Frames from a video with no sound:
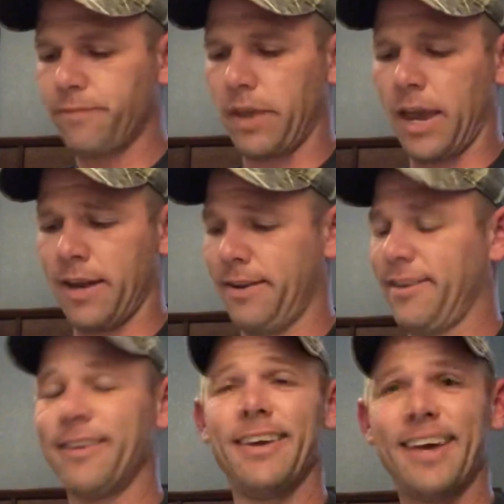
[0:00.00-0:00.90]

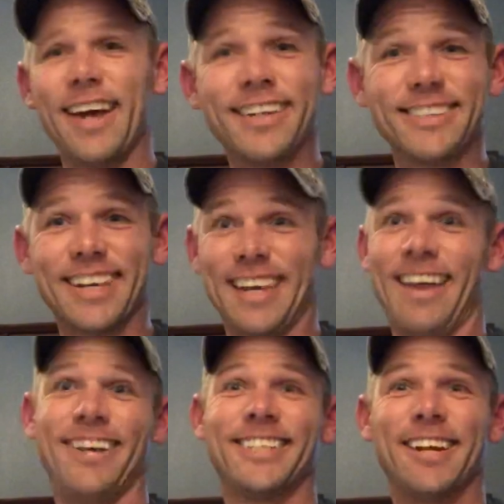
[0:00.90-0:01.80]
And it's like, yeah,
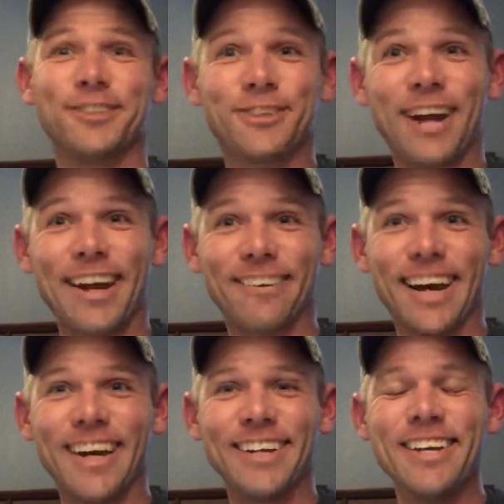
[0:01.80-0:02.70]
that sounds great,
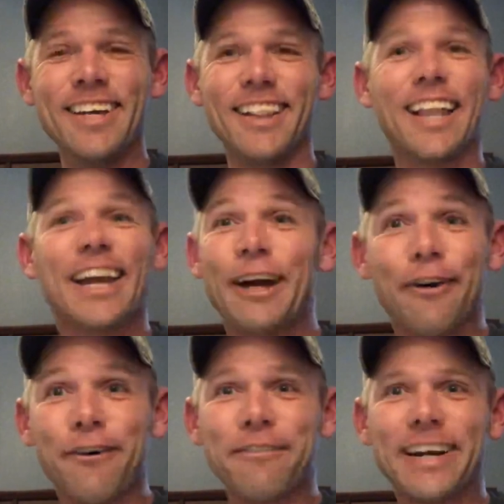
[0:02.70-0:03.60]
right? Let
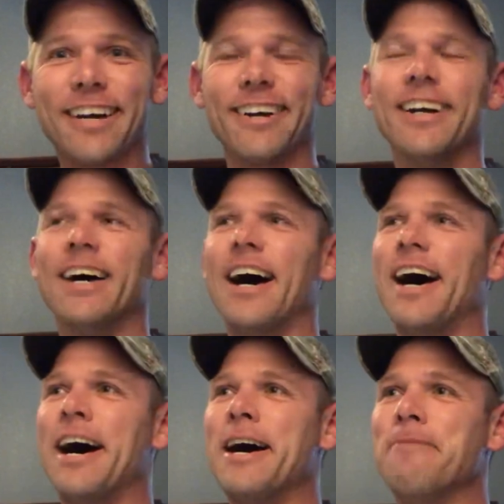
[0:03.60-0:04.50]
go of fear.
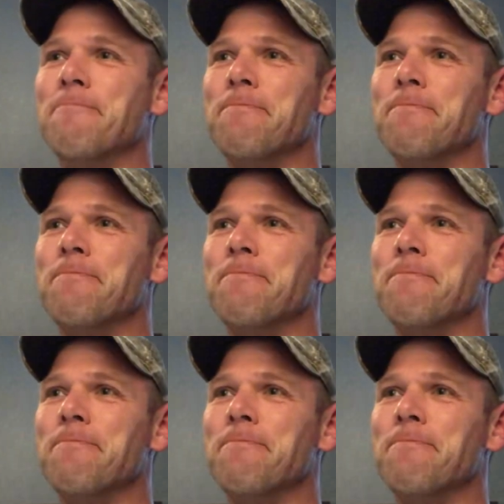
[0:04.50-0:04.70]
How